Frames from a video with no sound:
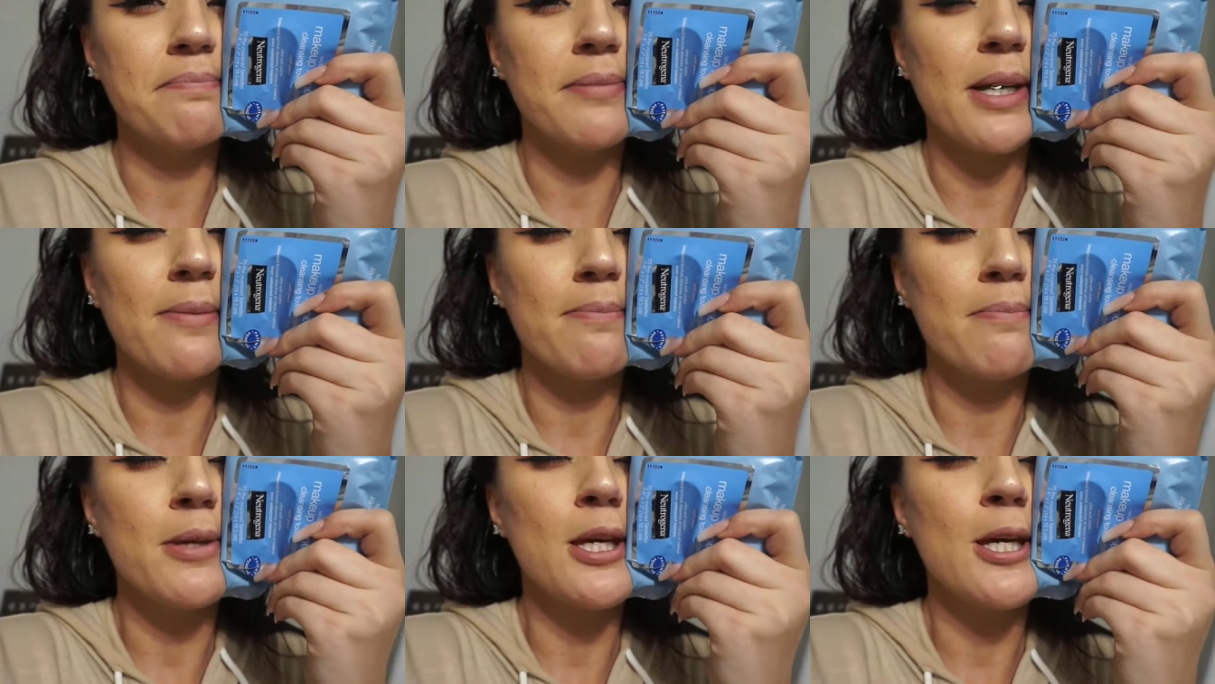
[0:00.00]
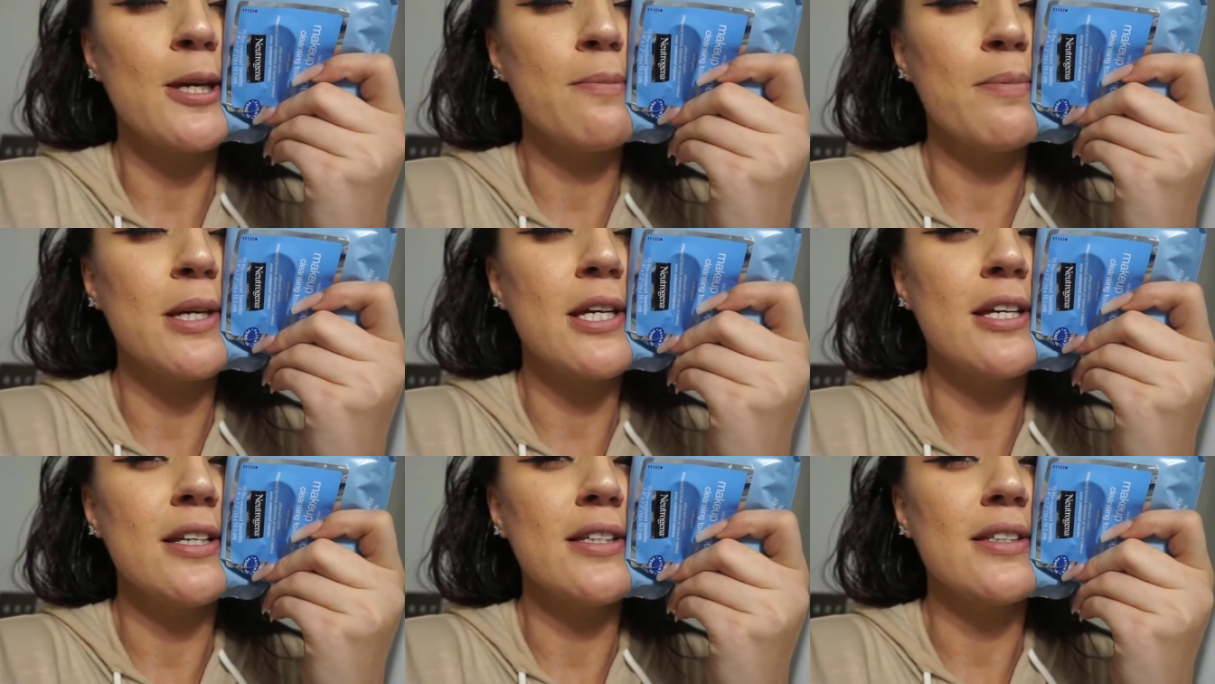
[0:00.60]
My
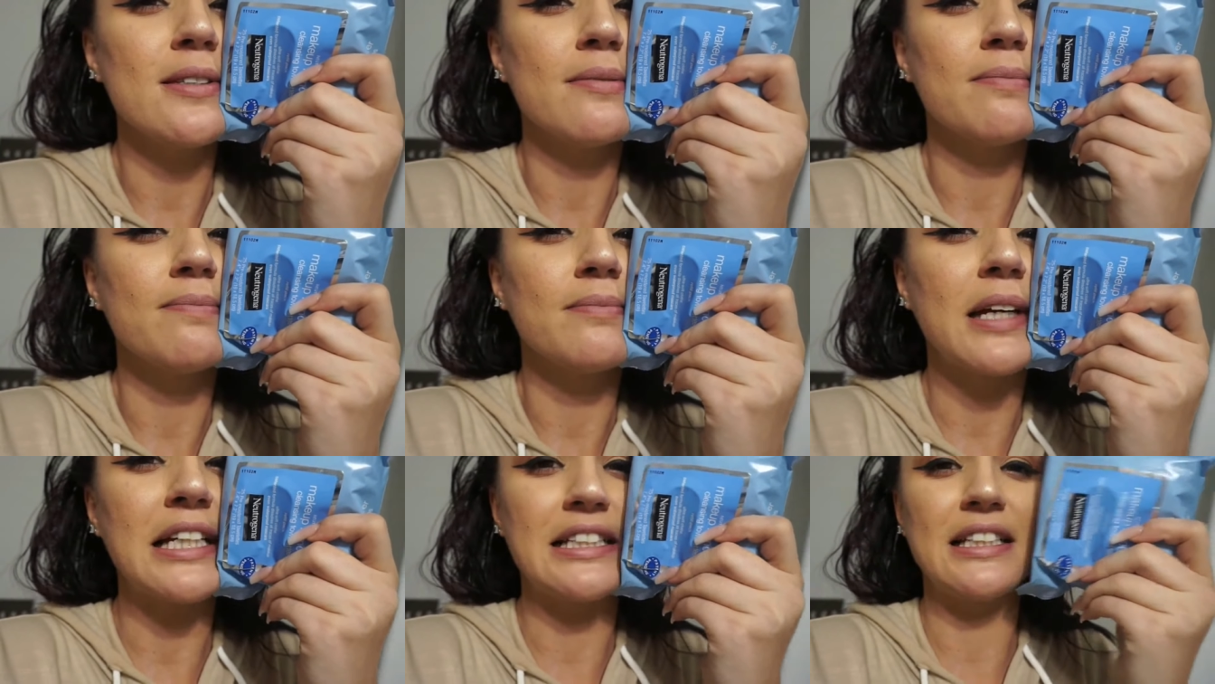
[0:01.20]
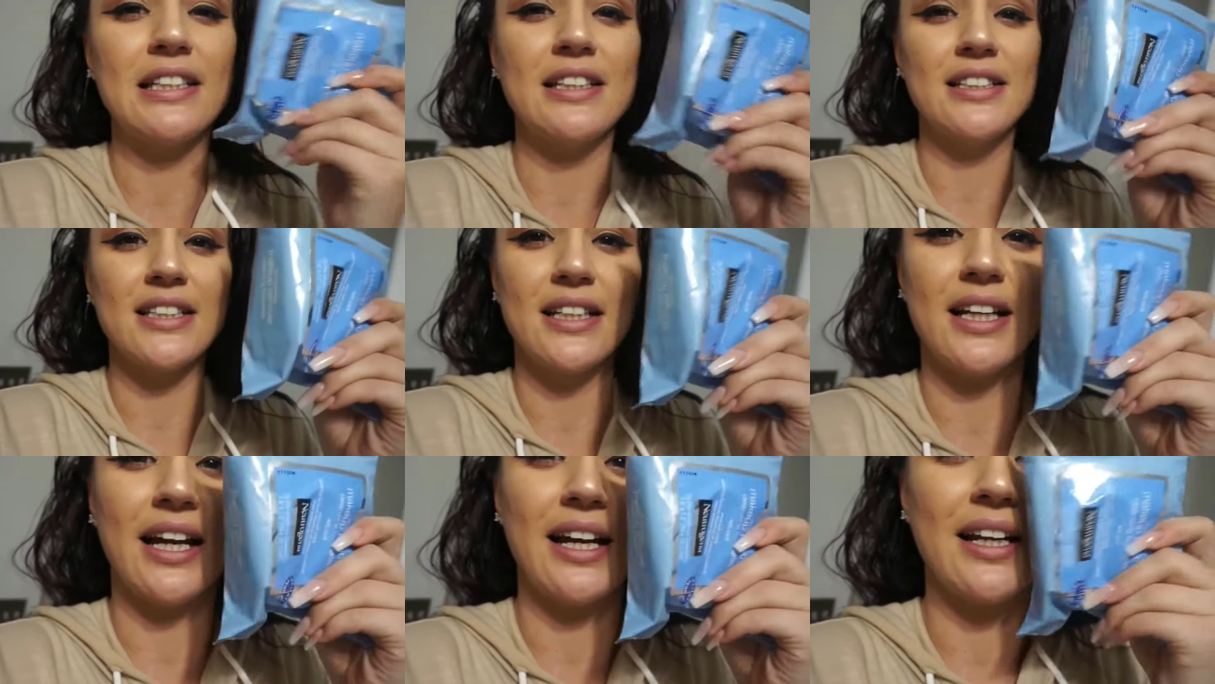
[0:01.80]
babies. I see these
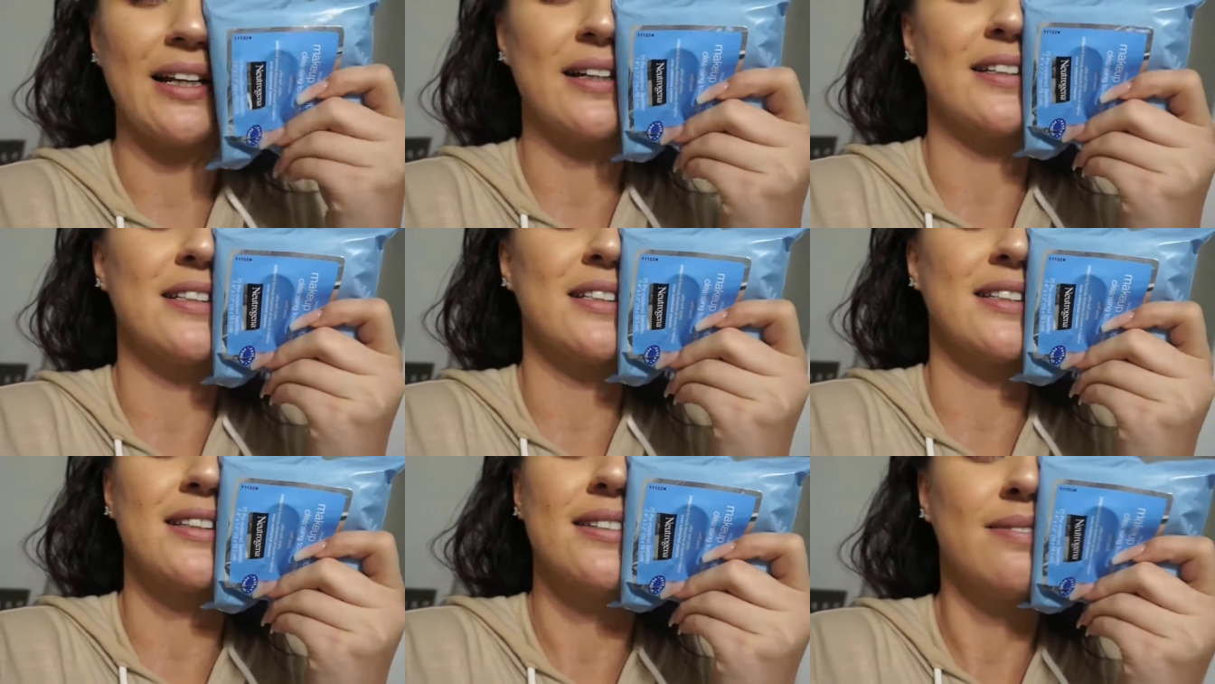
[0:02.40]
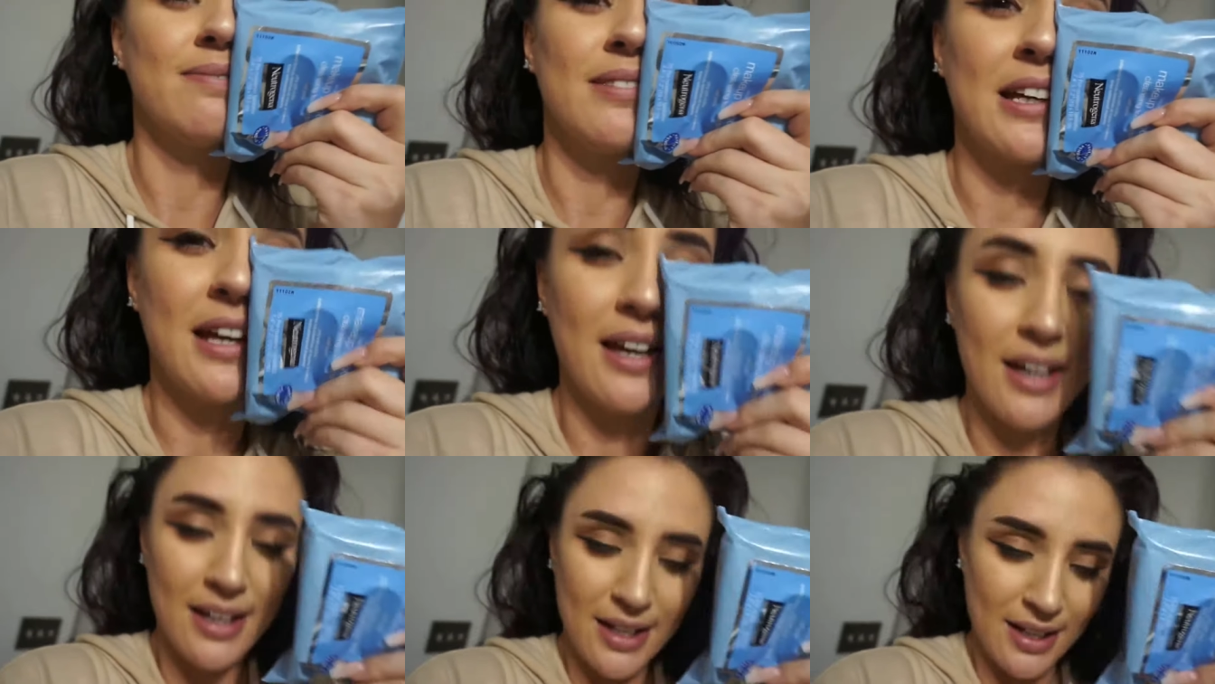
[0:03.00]
at night and I just,
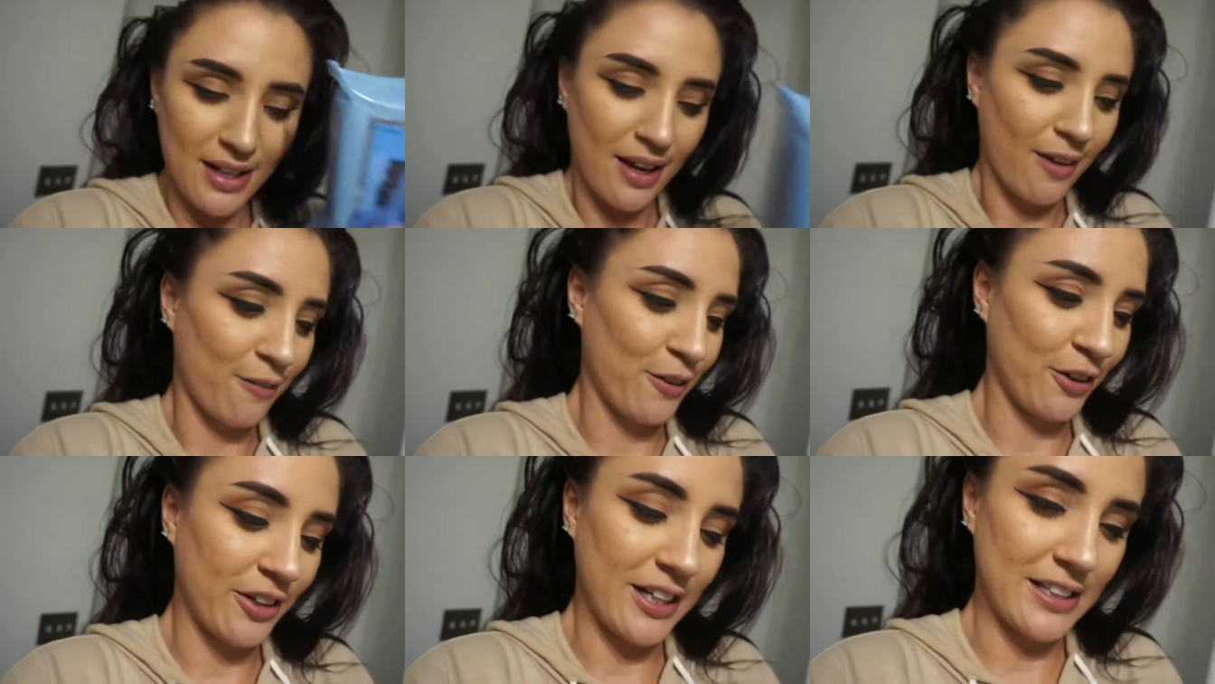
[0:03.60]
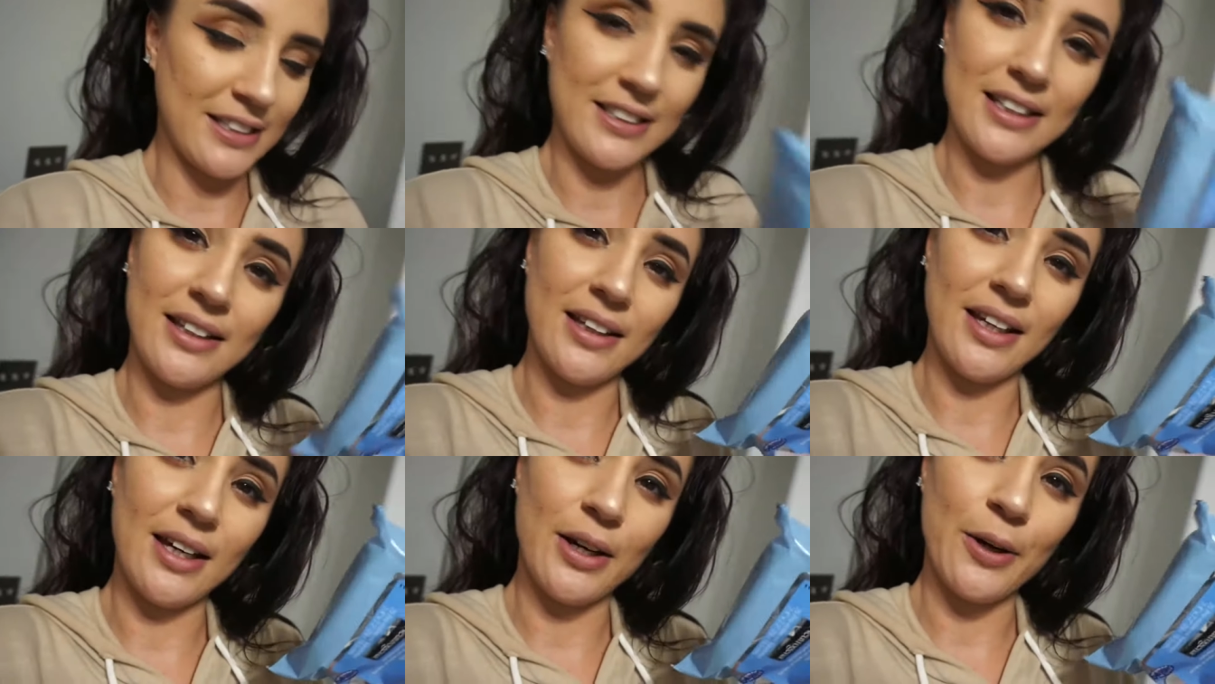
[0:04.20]
I feel
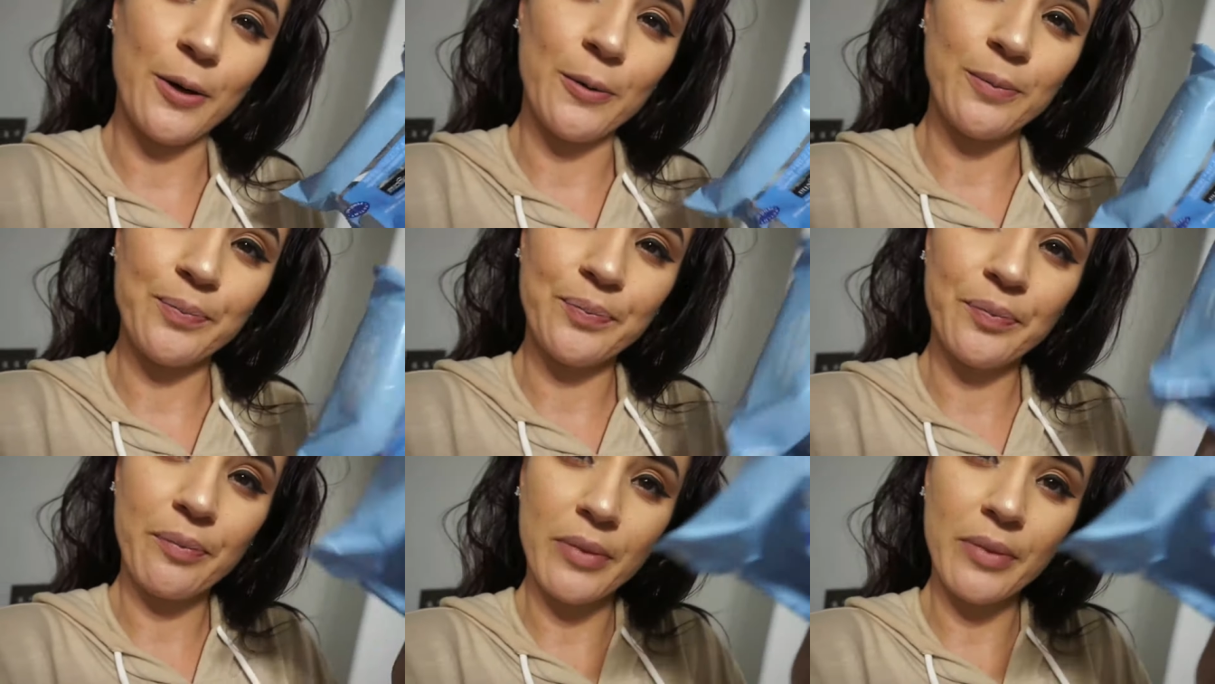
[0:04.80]
instantly at home.